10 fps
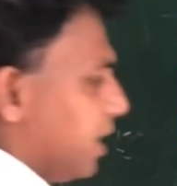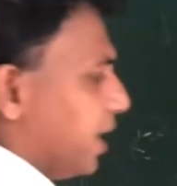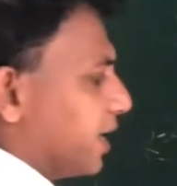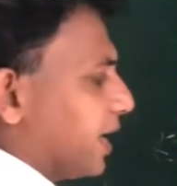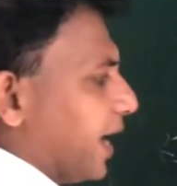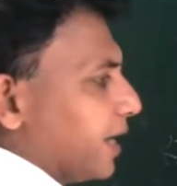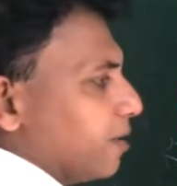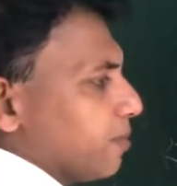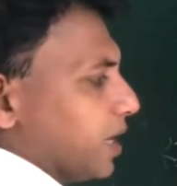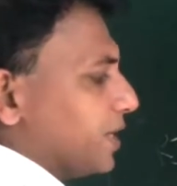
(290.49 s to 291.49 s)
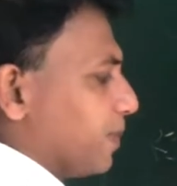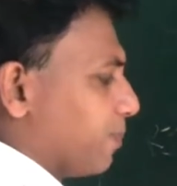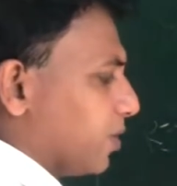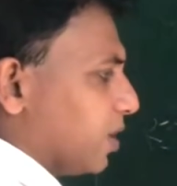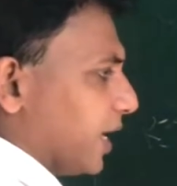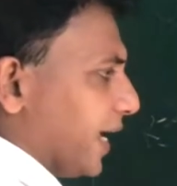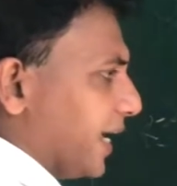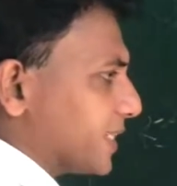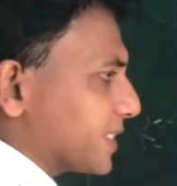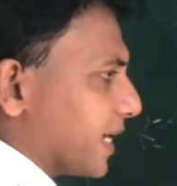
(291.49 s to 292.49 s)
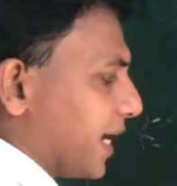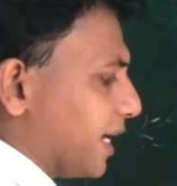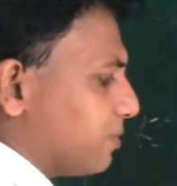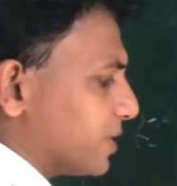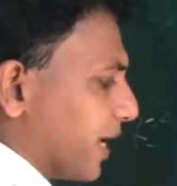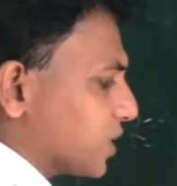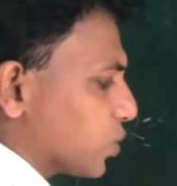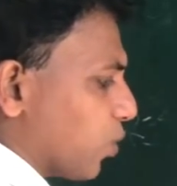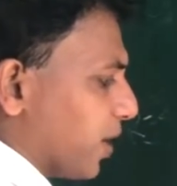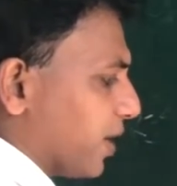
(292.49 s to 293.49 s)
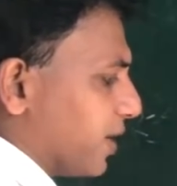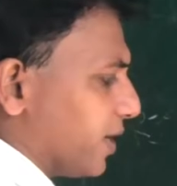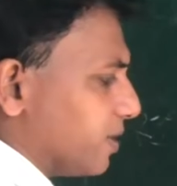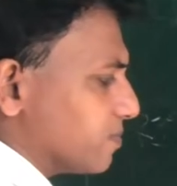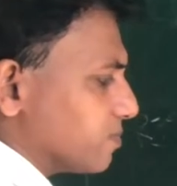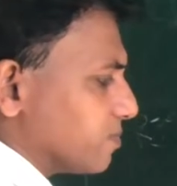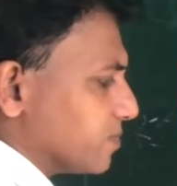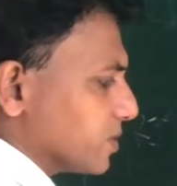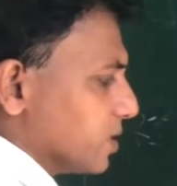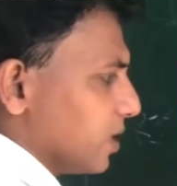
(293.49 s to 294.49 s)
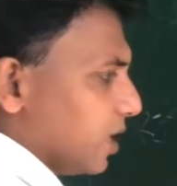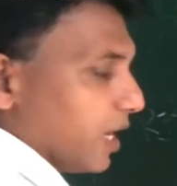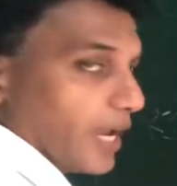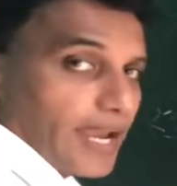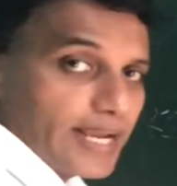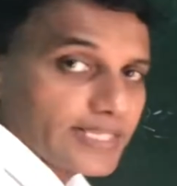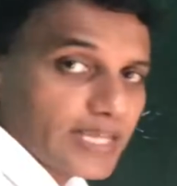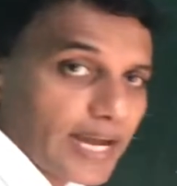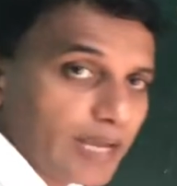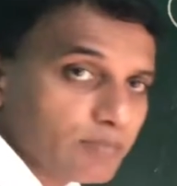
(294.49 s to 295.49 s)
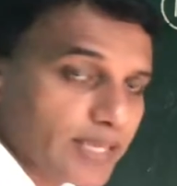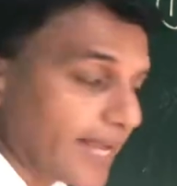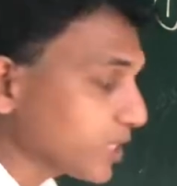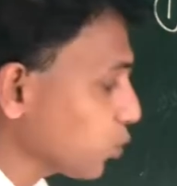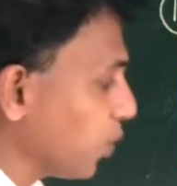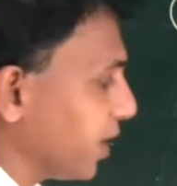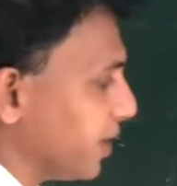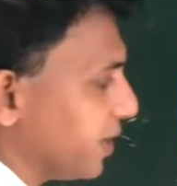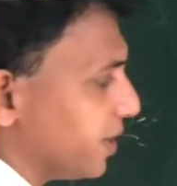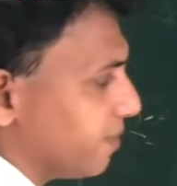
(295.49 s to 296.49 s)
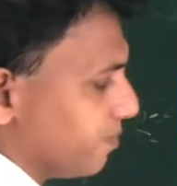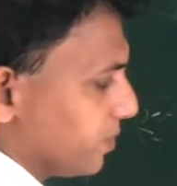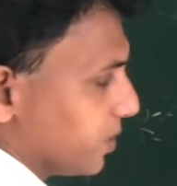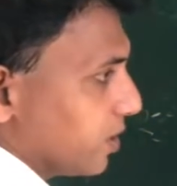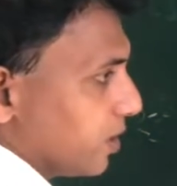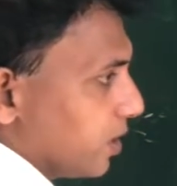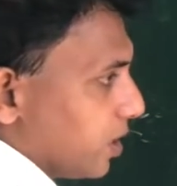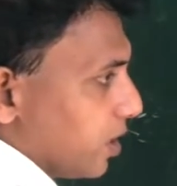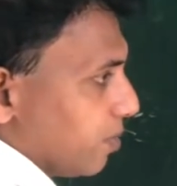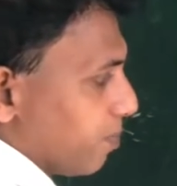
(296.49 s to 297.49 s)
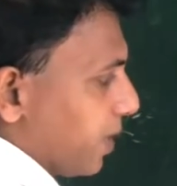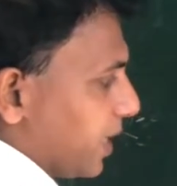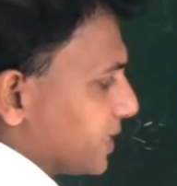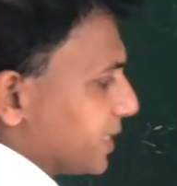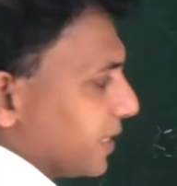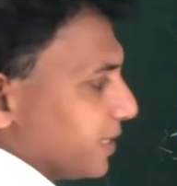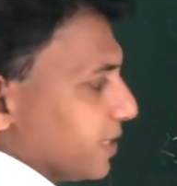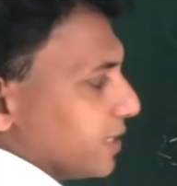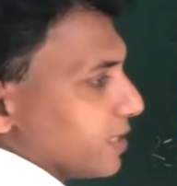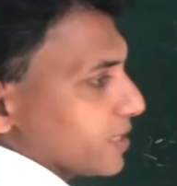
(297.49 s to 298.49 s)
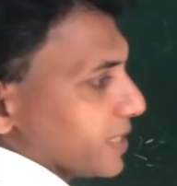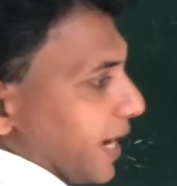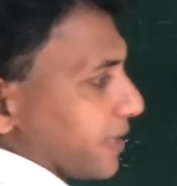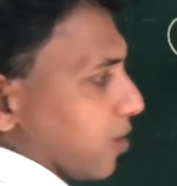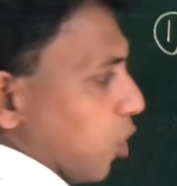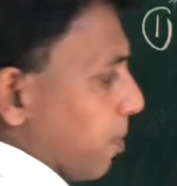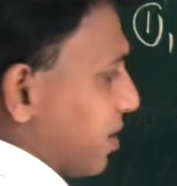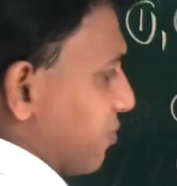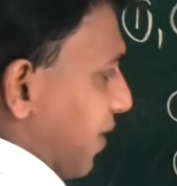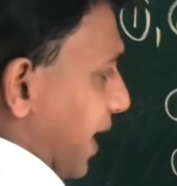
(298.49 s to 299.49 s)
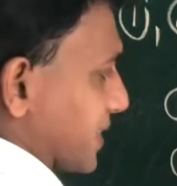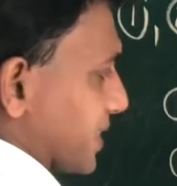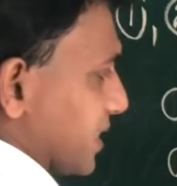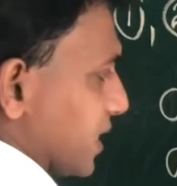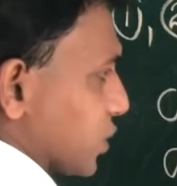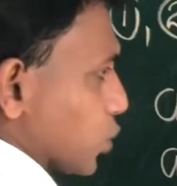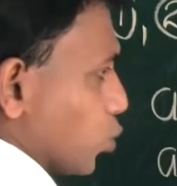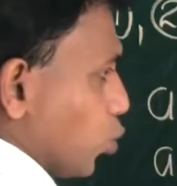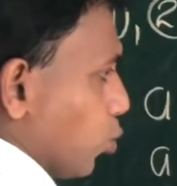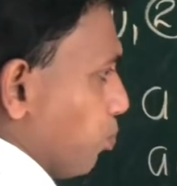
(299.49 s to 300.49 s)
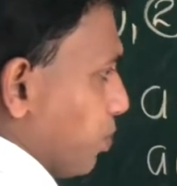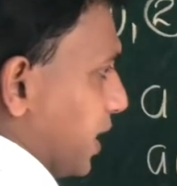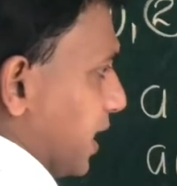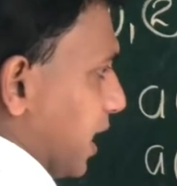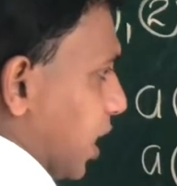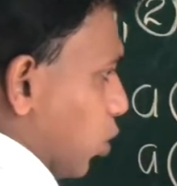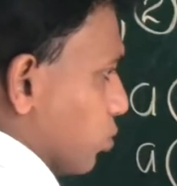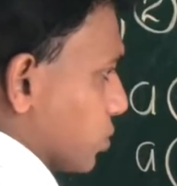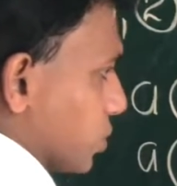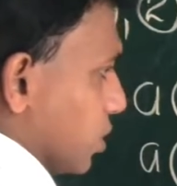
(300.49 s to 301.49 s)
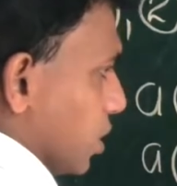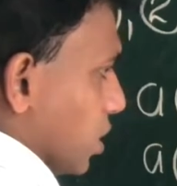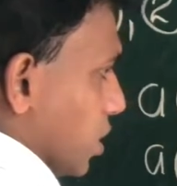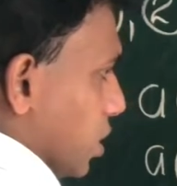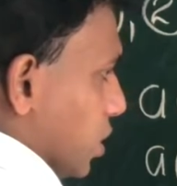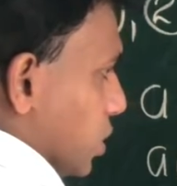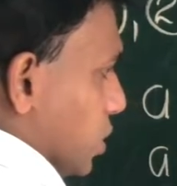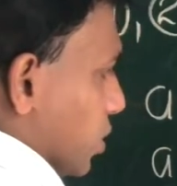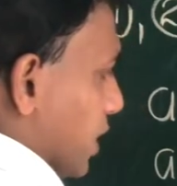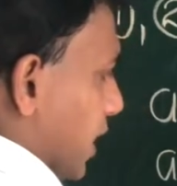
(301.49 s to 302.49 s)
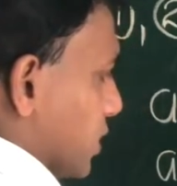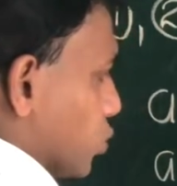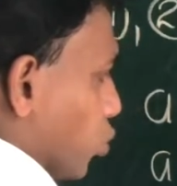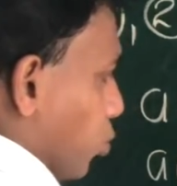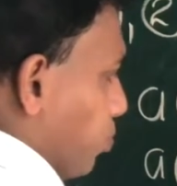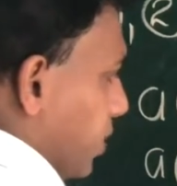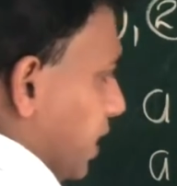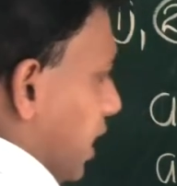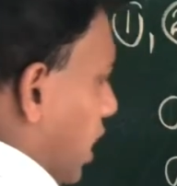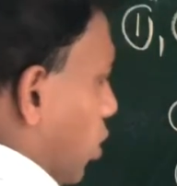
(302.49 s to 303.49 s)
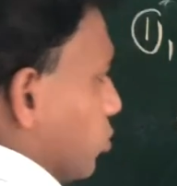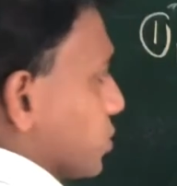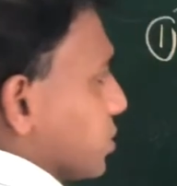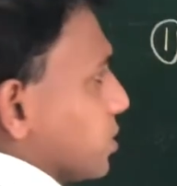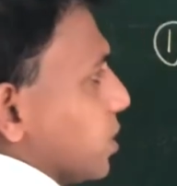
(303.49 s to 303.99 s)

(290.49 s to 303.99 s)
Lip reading: Again, multiple 8 times x square, 8 times x square plus here take the common factors, 2p out, okay, 2p out,